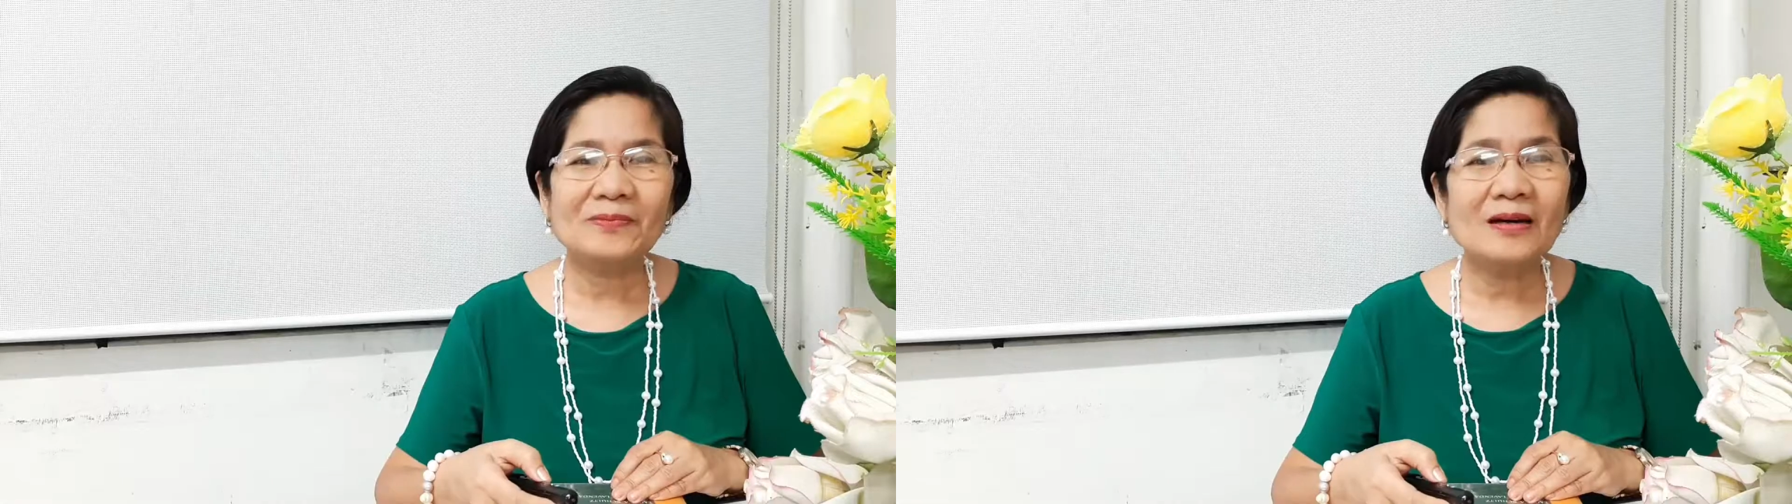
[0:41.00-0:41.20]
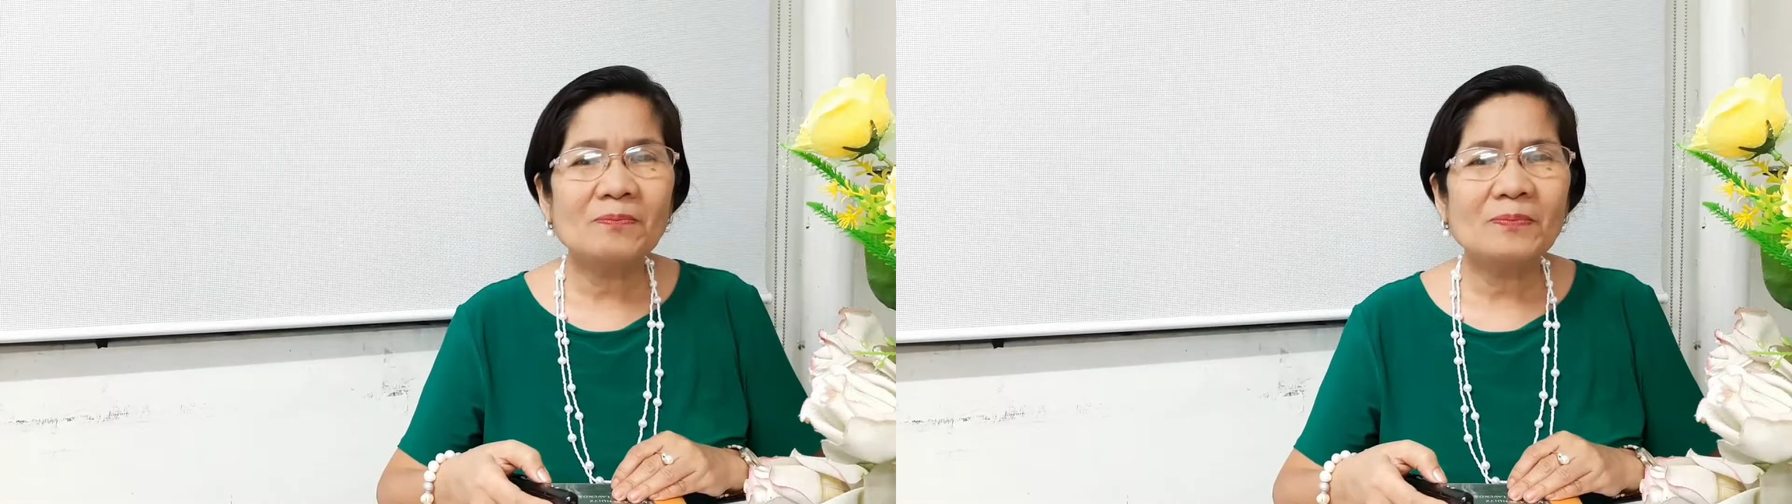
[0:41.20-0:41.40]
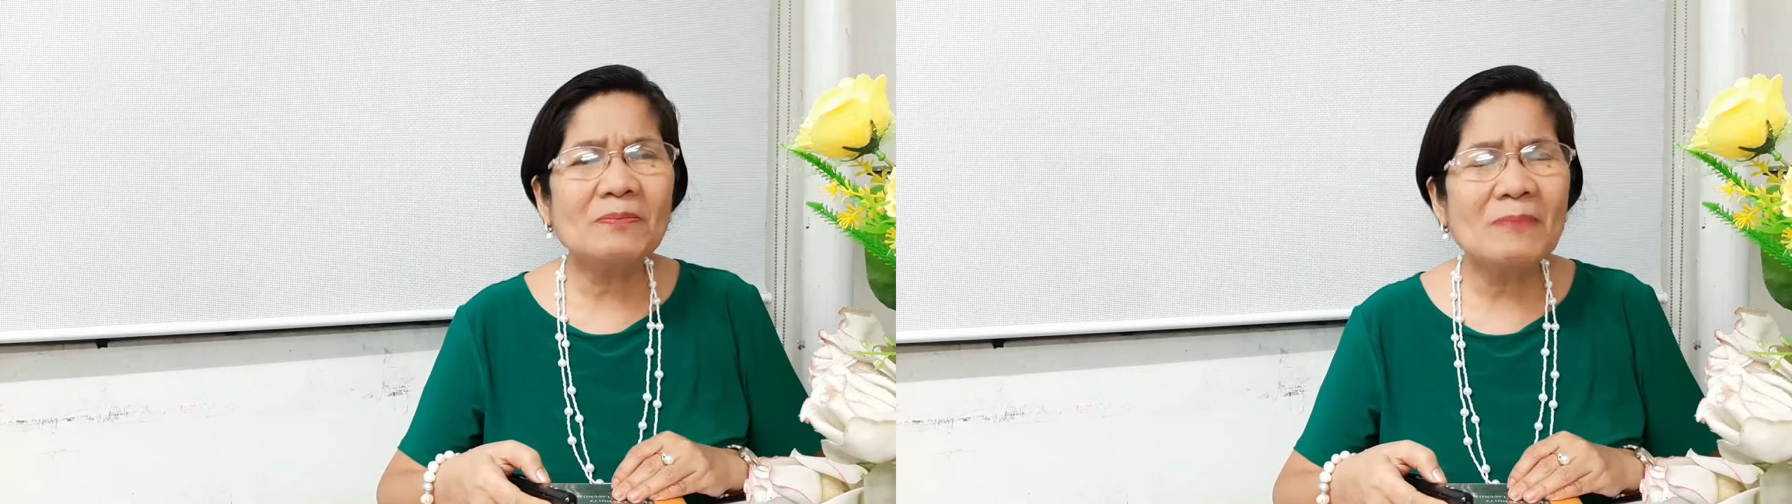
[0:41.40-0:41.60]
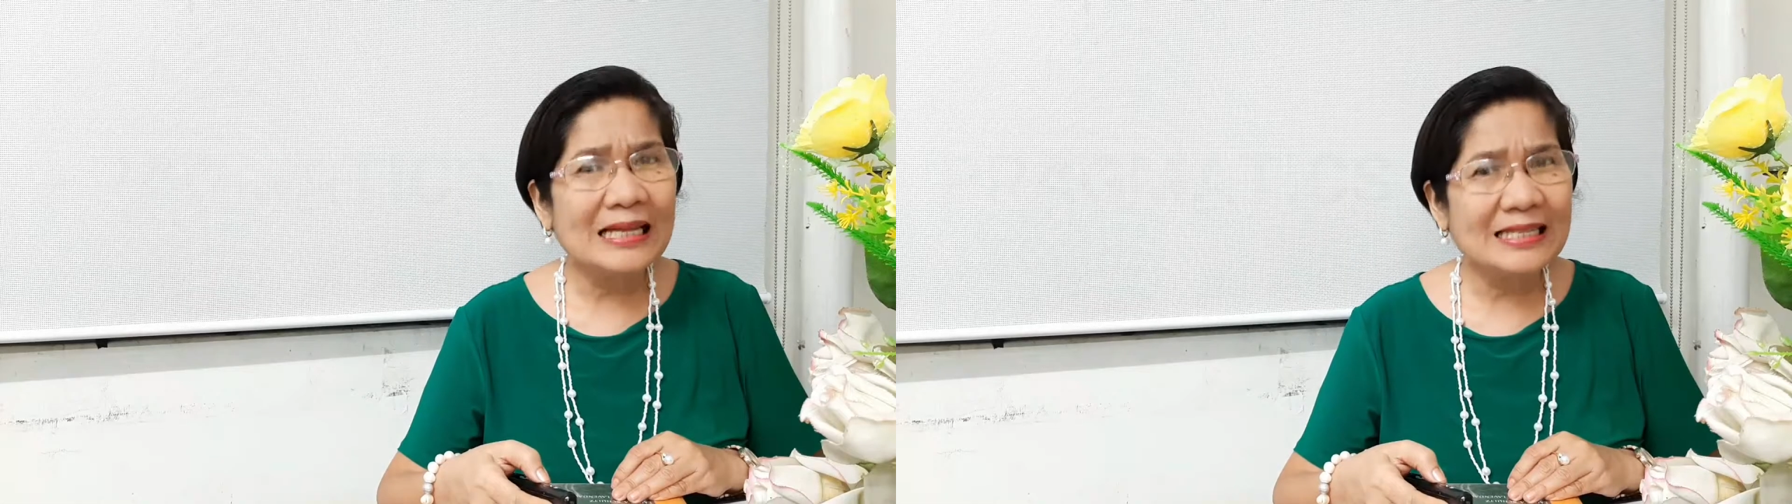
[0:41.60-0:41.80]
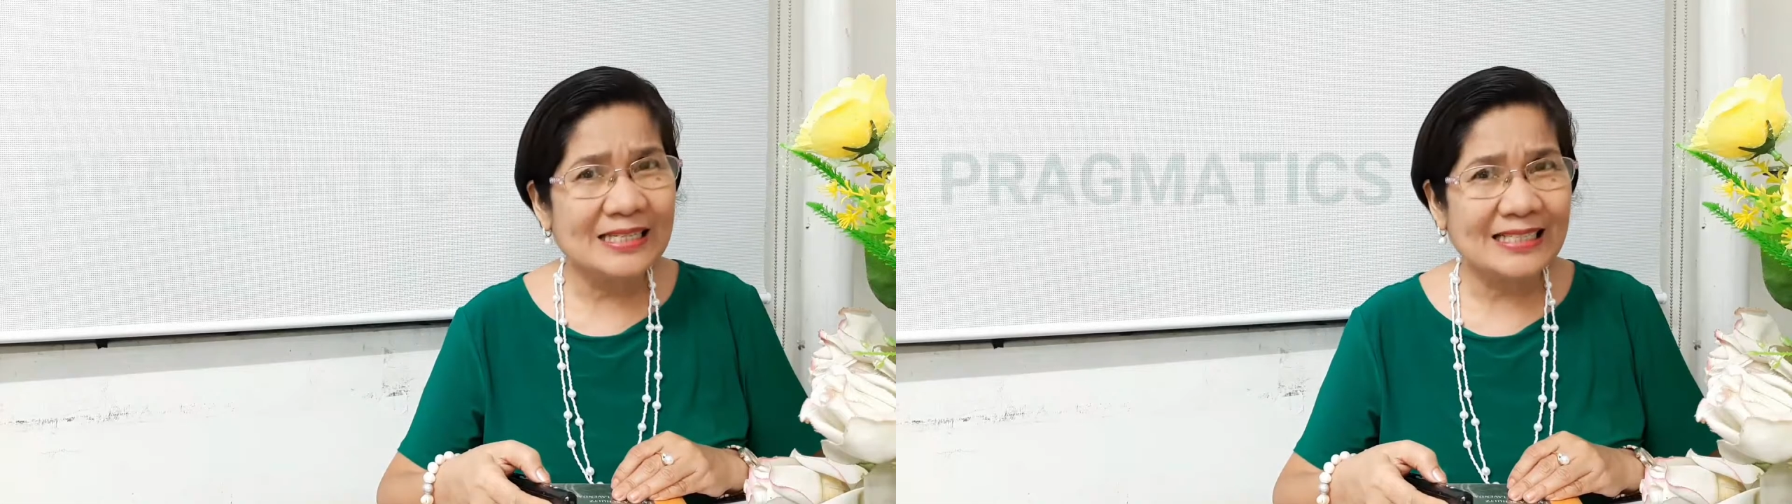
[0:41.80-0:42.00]

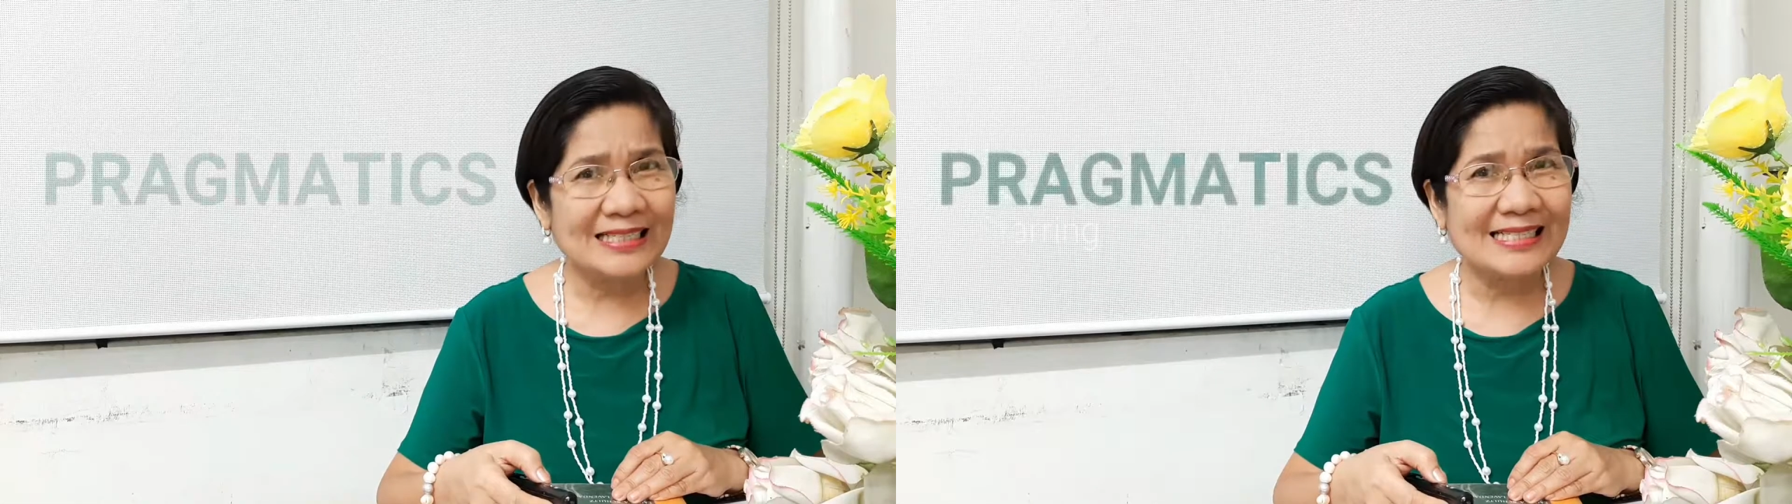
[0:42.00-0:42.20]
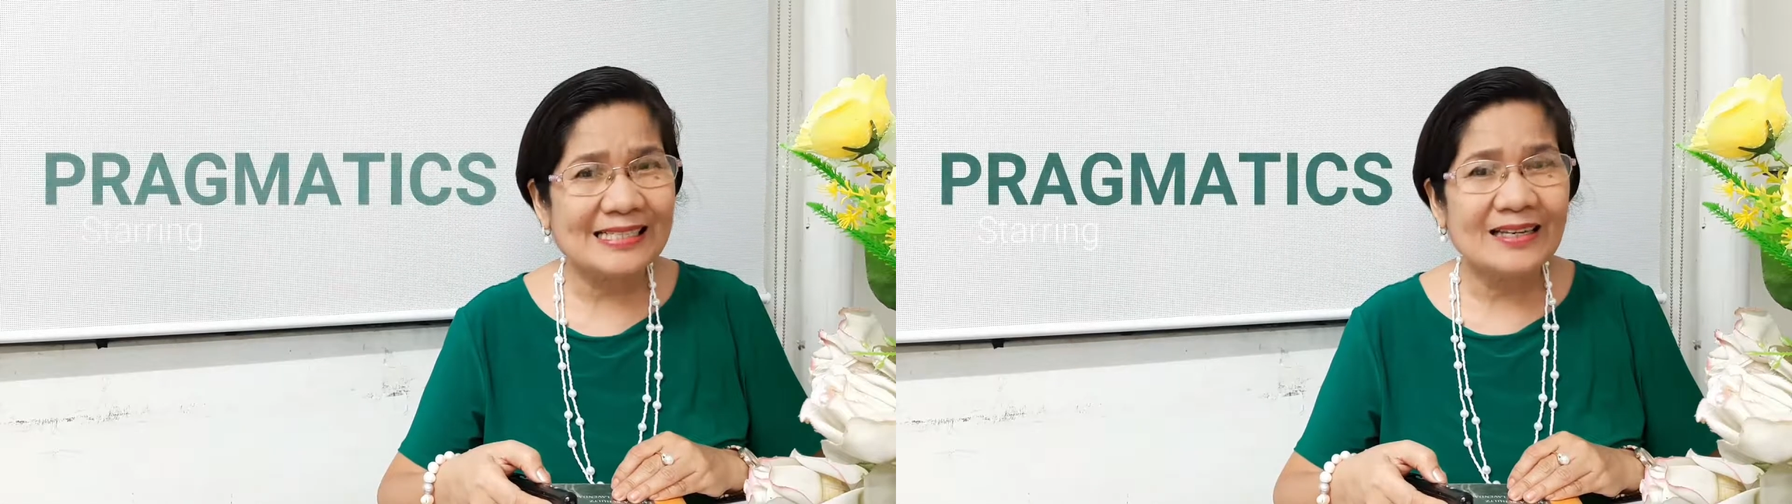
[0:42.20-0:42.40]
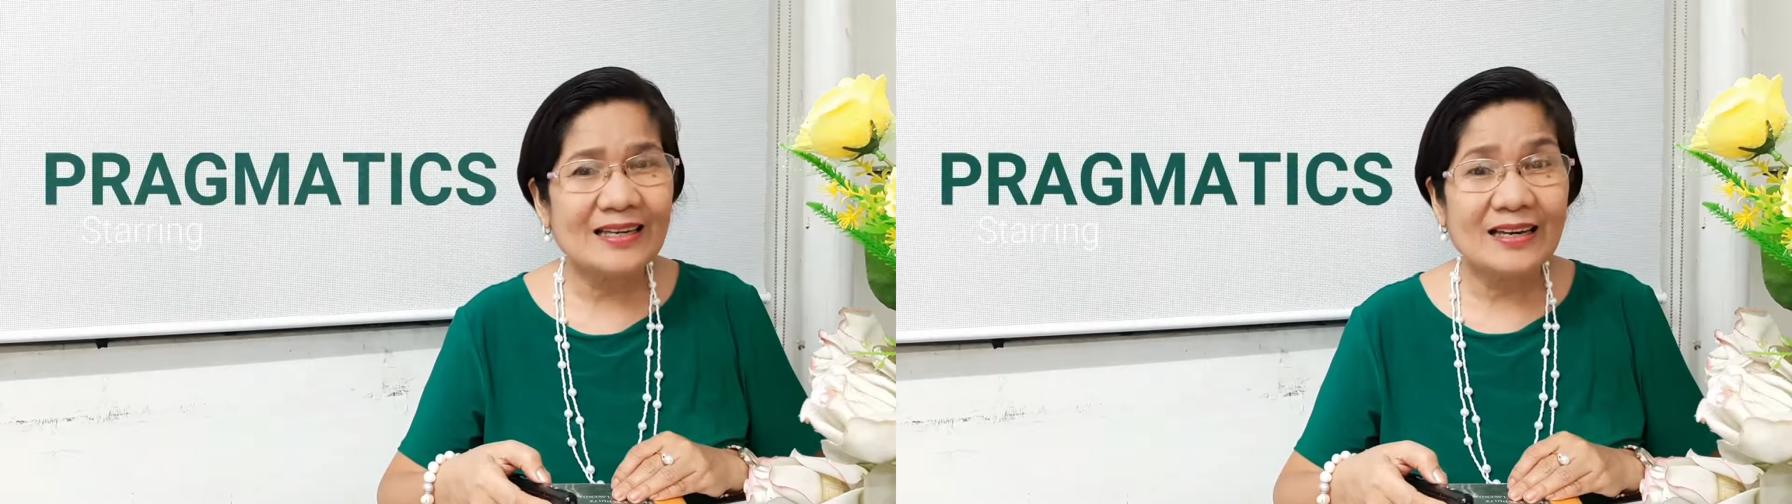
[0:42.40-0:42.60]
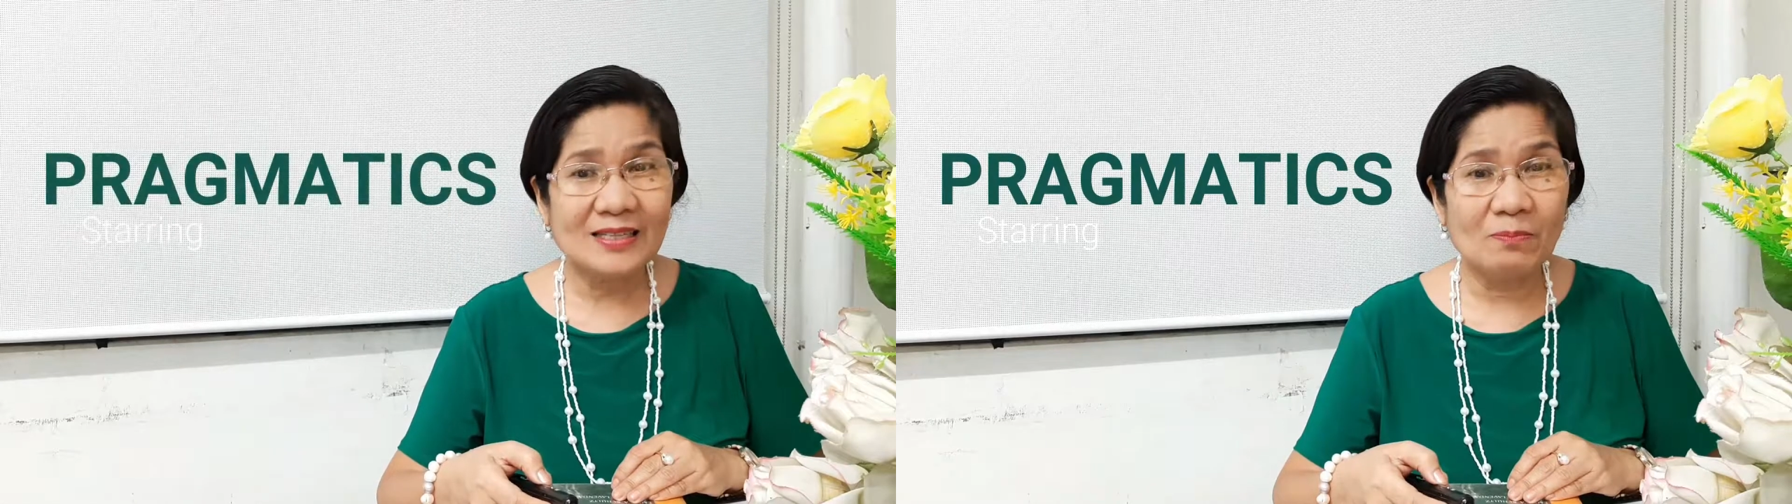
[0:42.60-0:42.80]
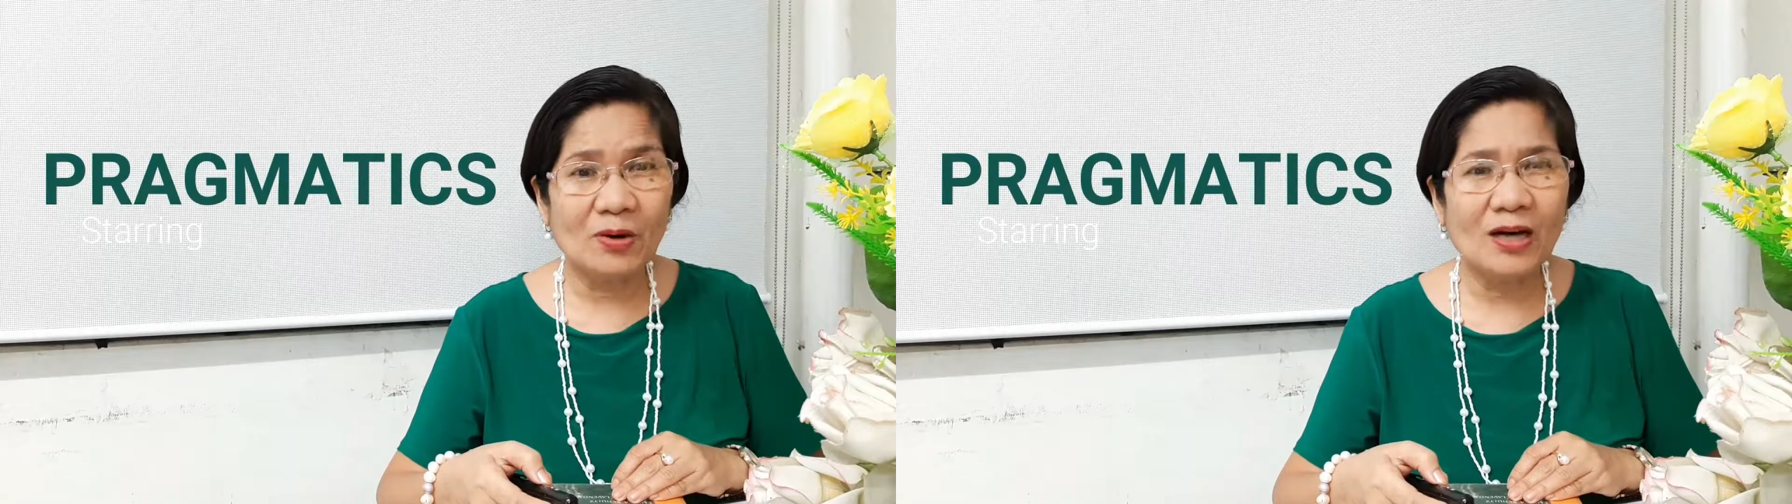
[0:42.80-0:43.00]
Pragmatics is a
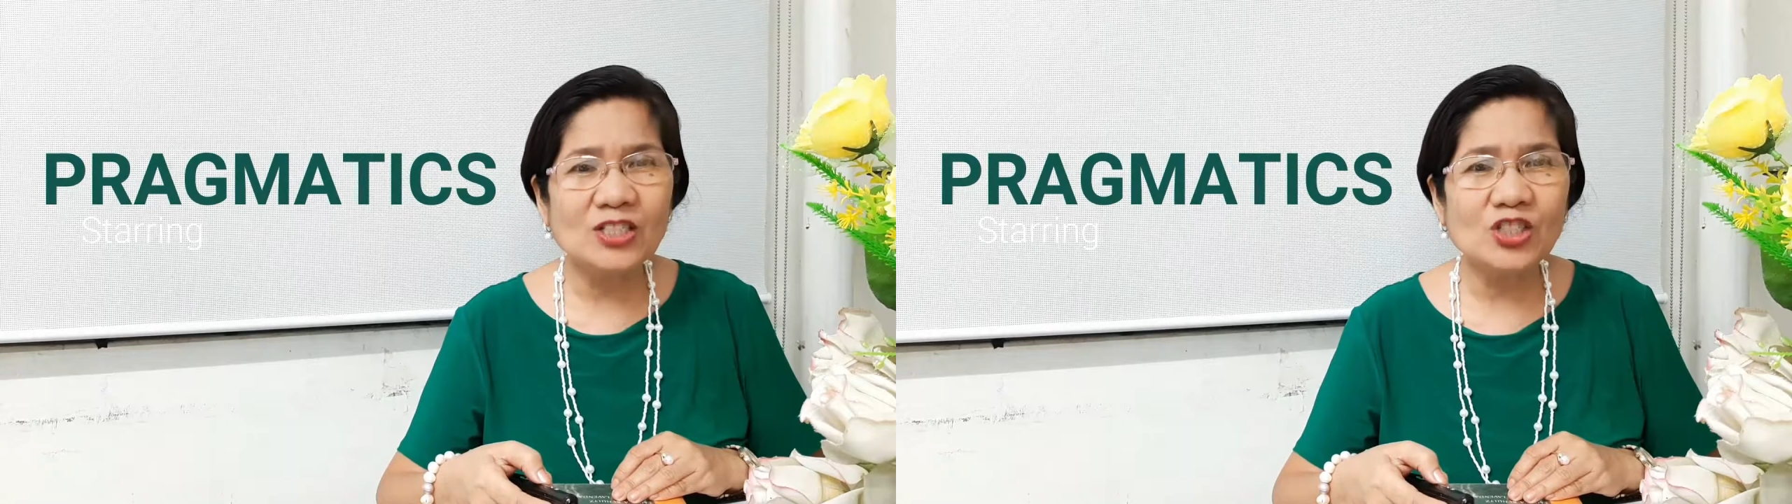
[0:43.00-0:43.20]
branch